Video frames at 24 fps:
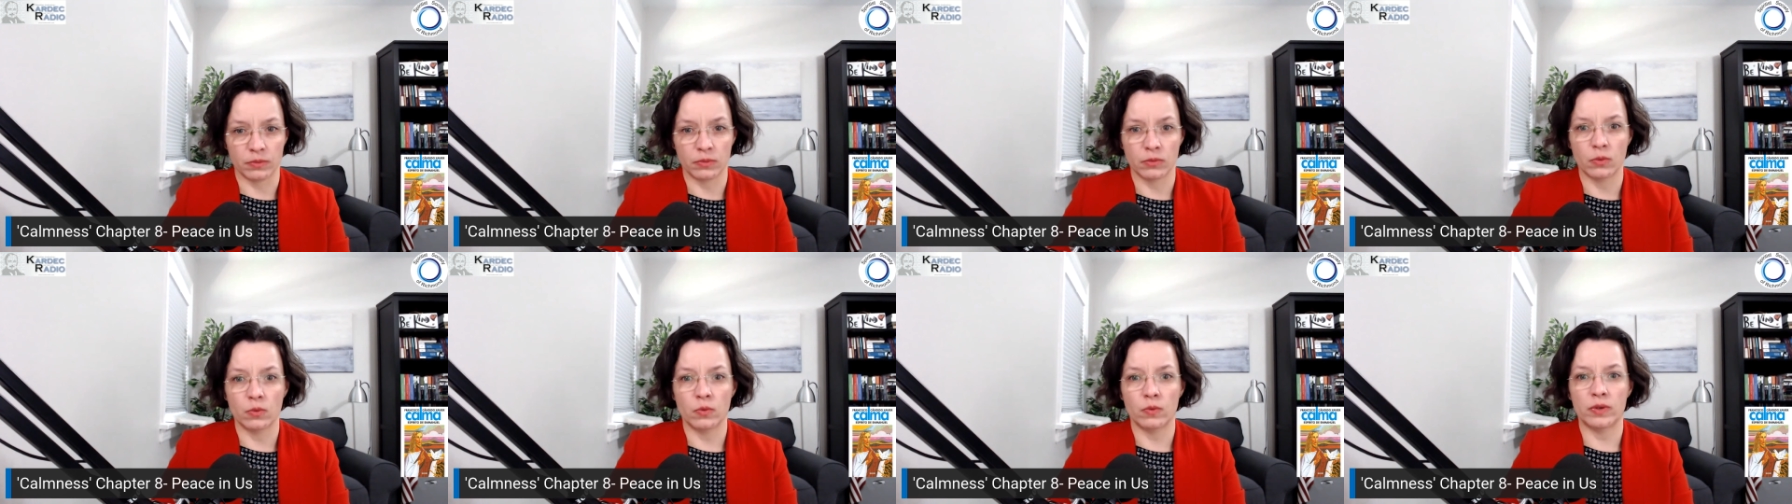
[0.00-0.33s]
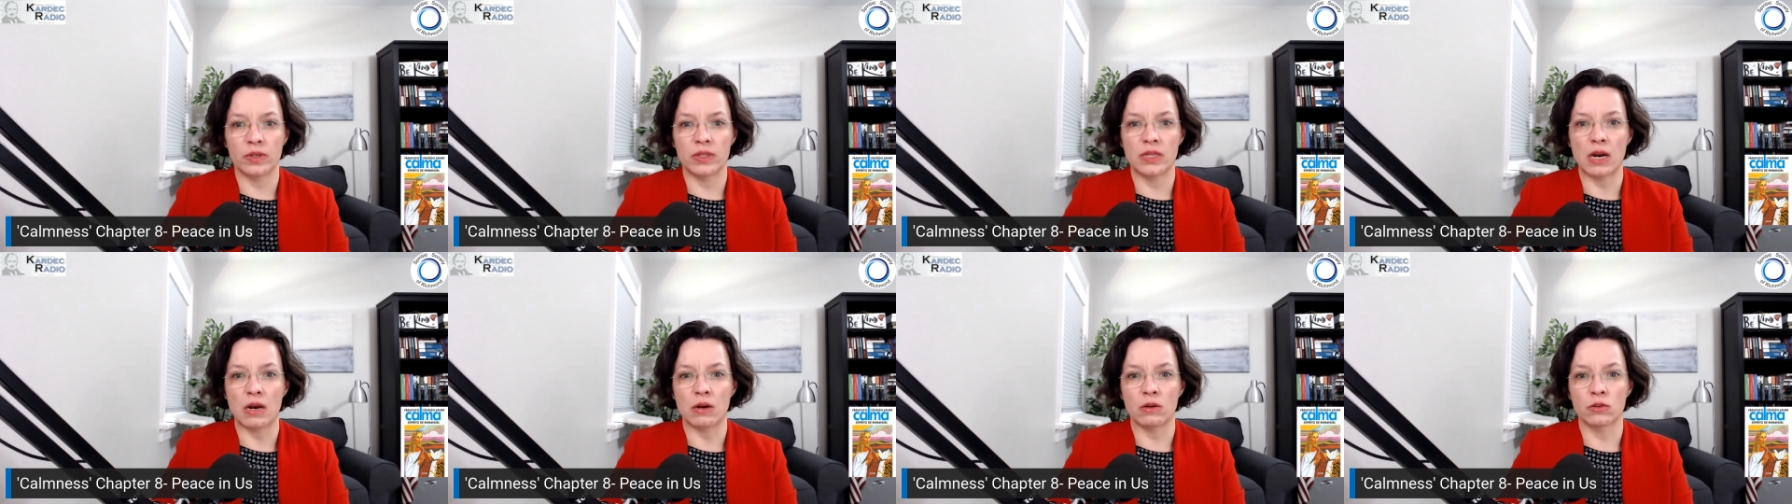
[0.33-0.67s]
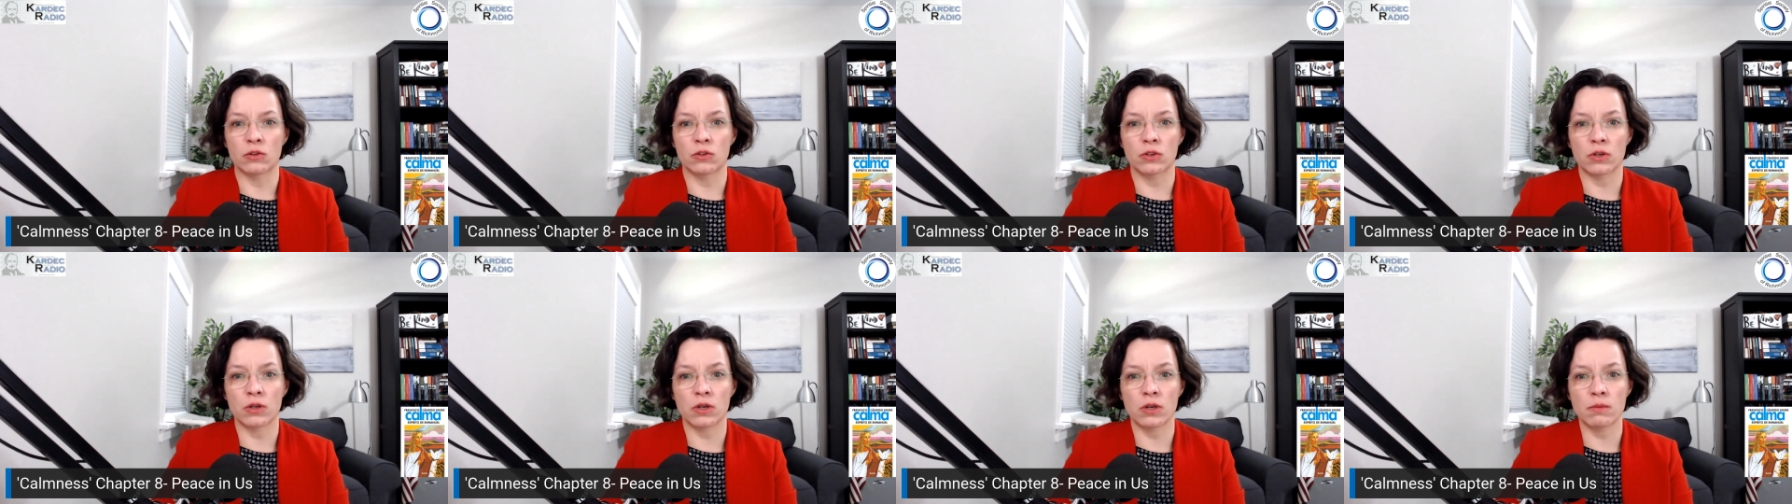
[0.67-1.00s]
without
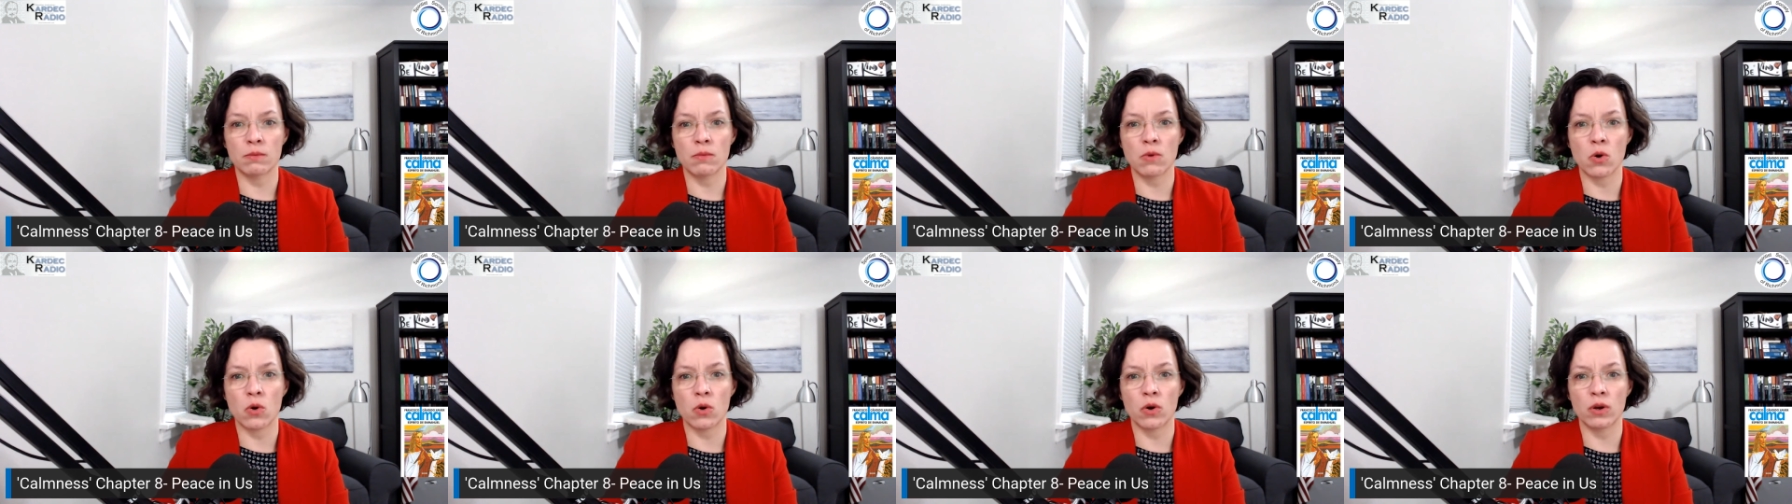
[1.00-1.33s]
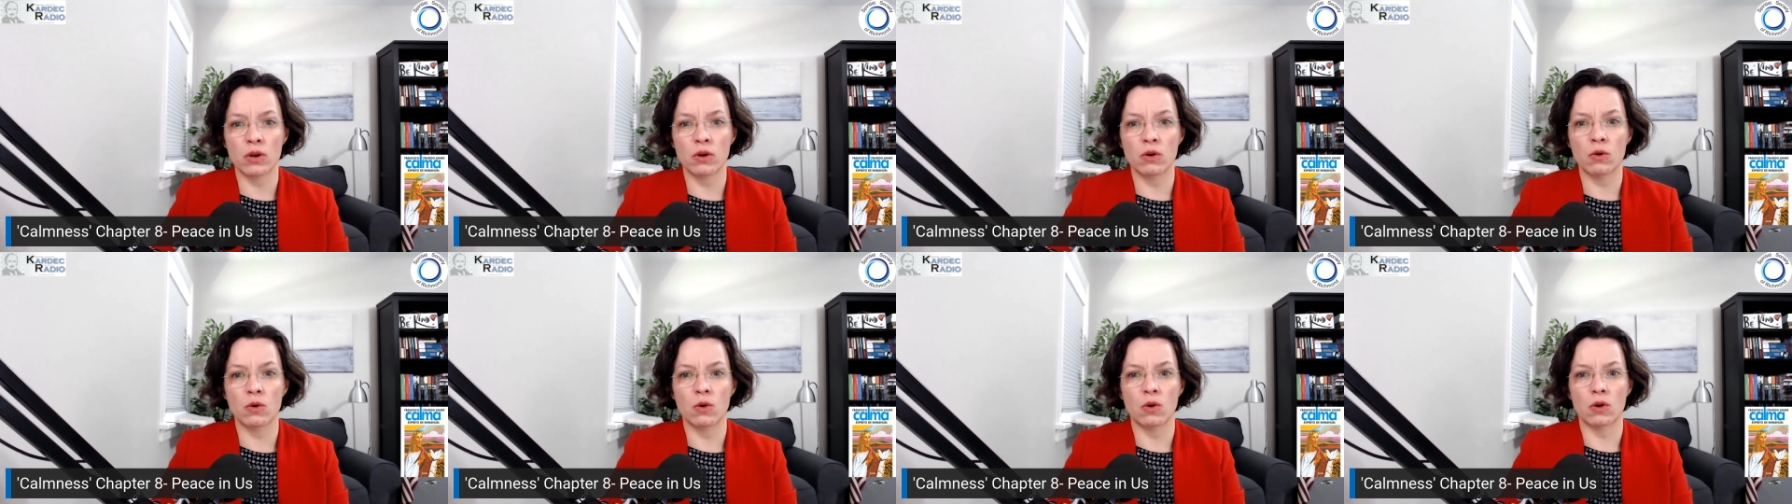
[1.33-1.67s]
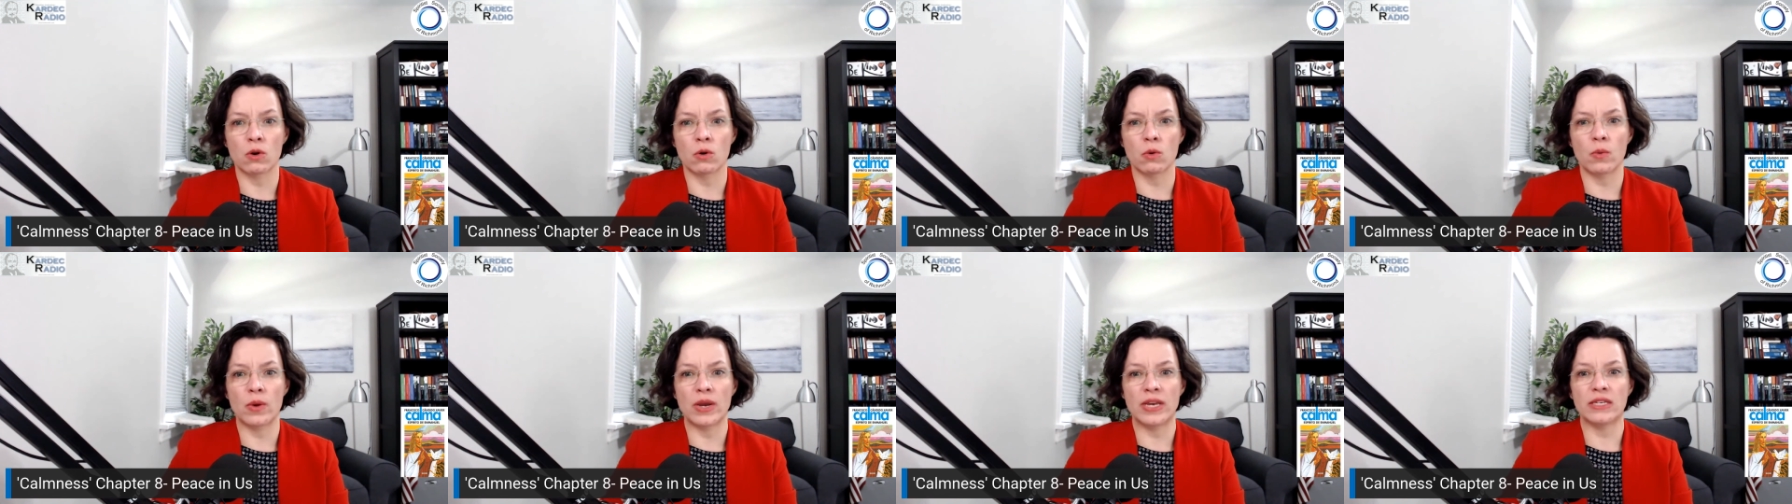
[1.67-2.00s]
turmoil or
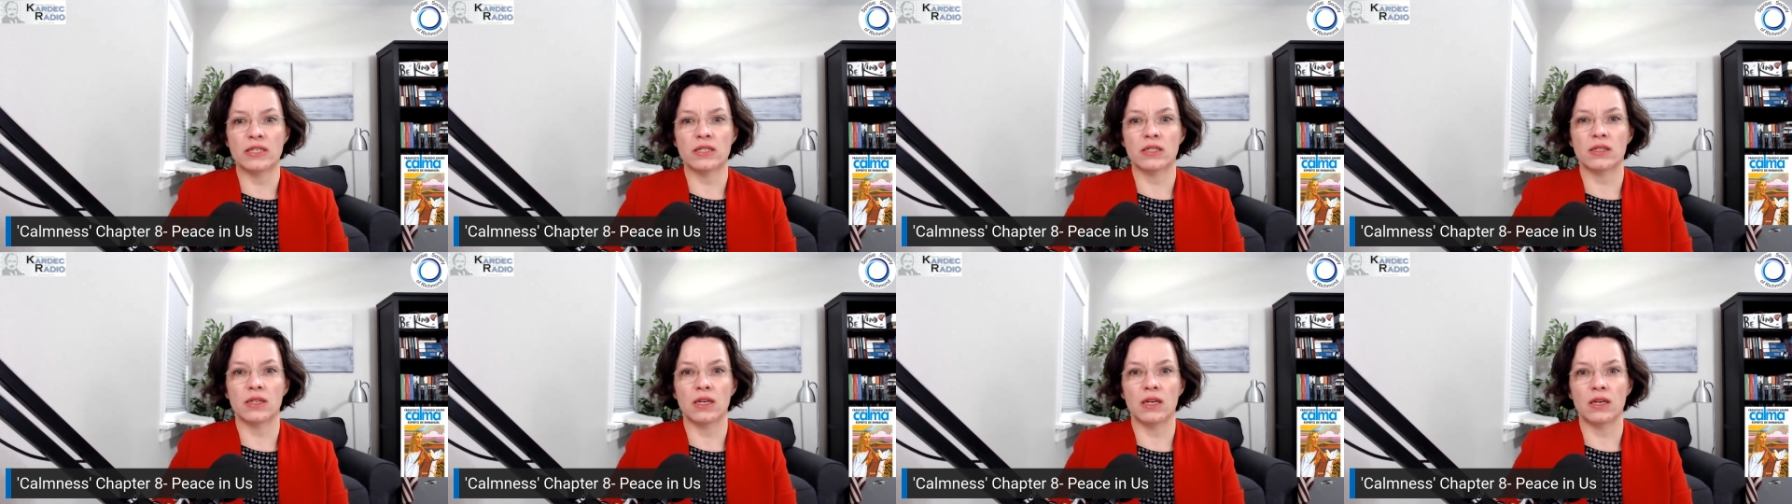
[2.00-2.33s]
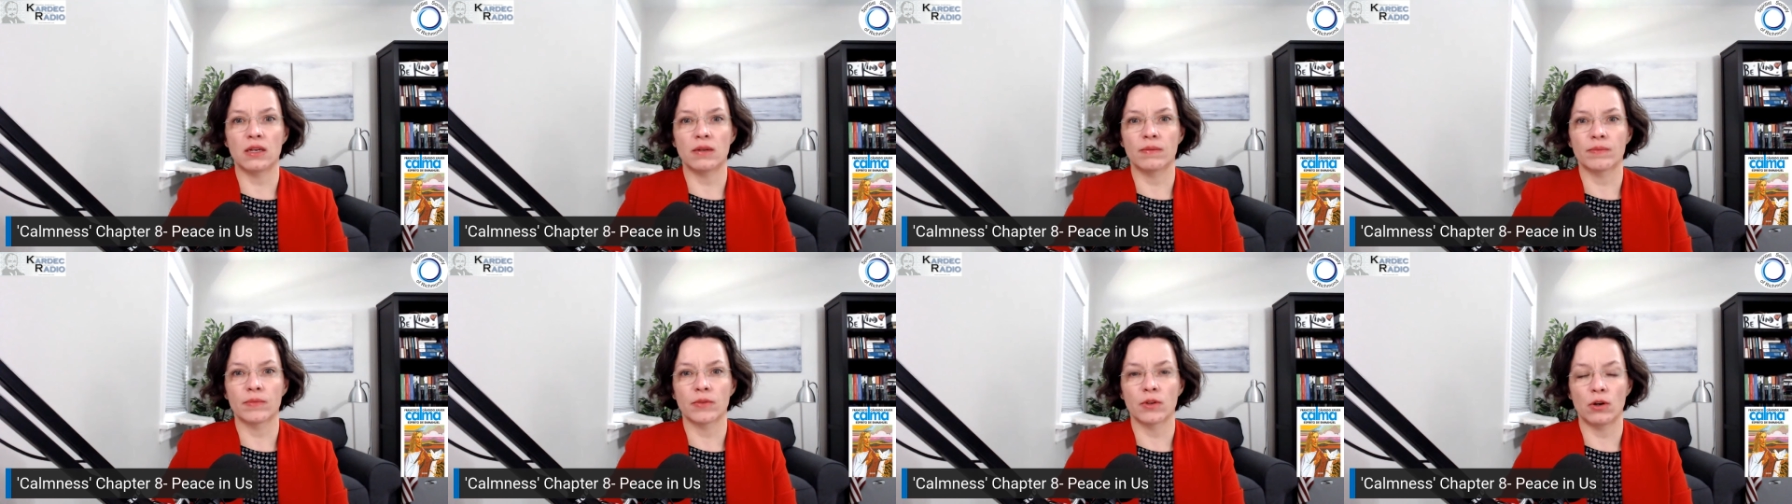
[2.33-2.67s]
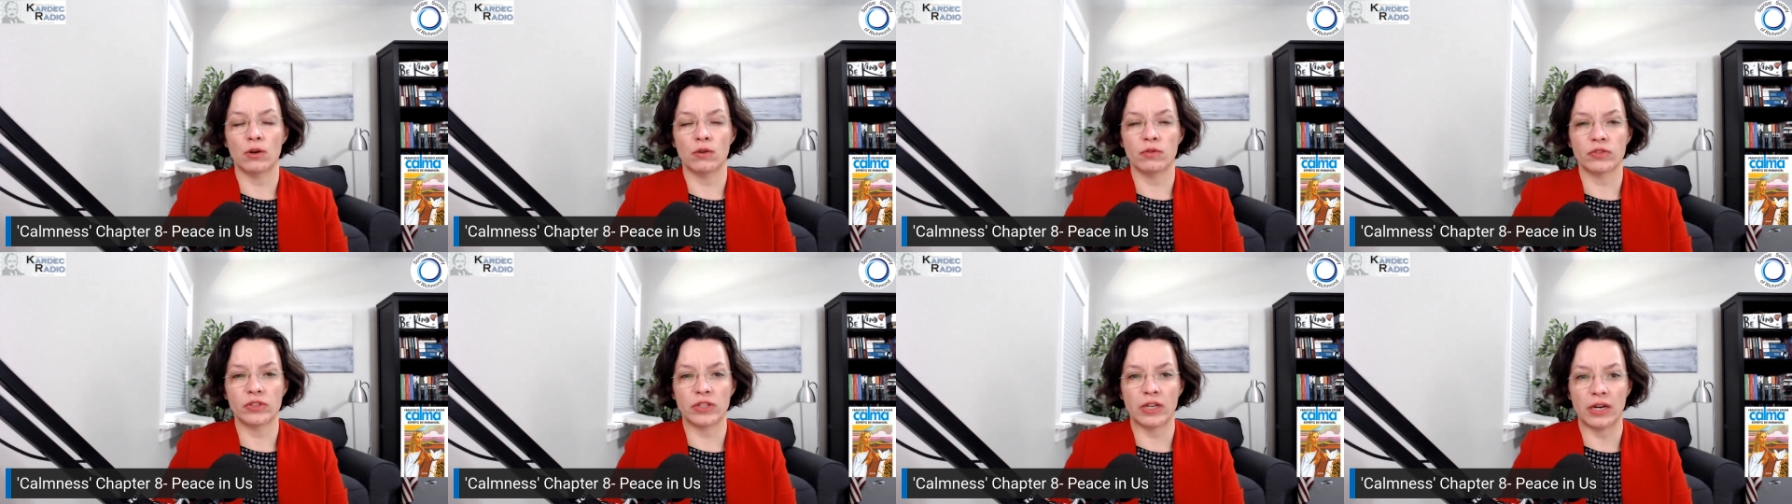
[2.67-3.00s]
wasting
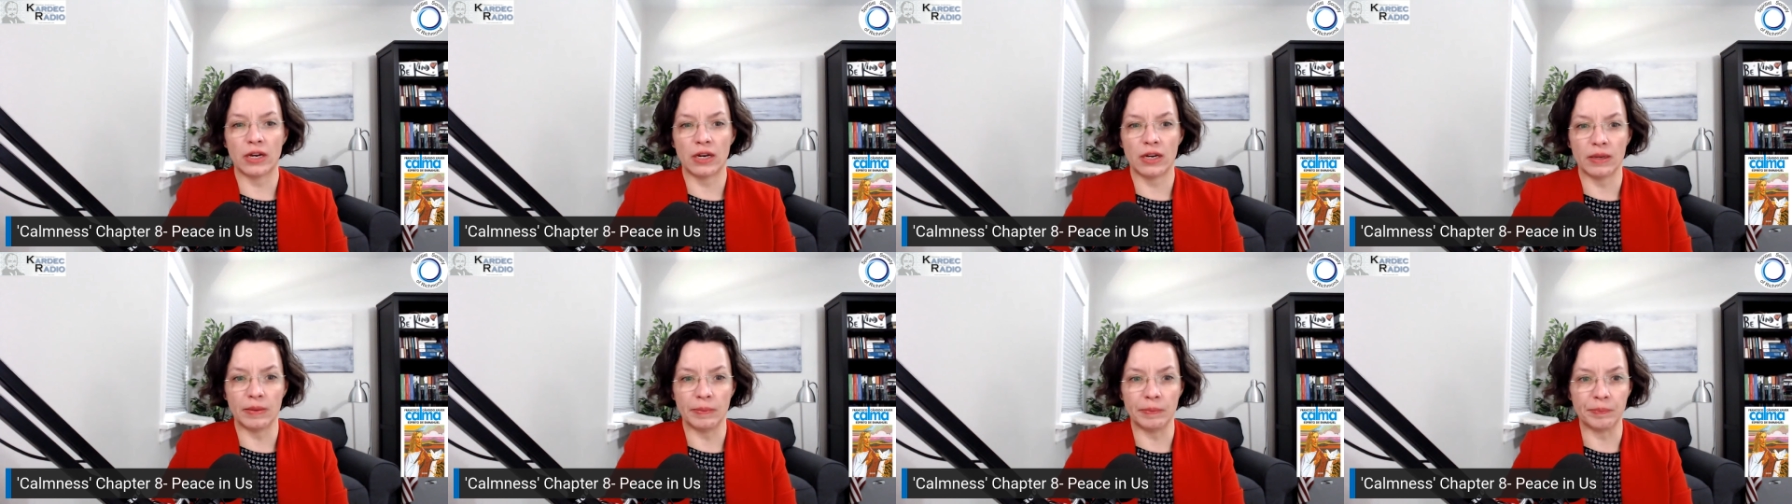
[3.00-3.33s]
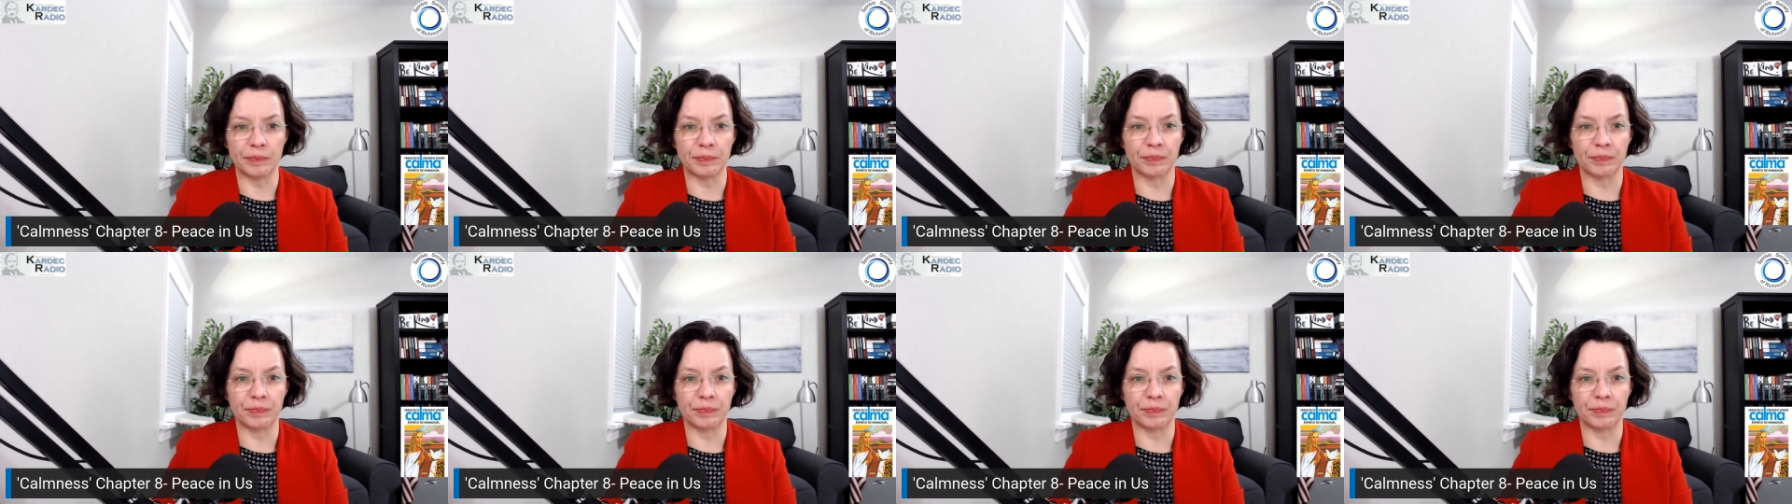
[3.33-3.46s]
of time.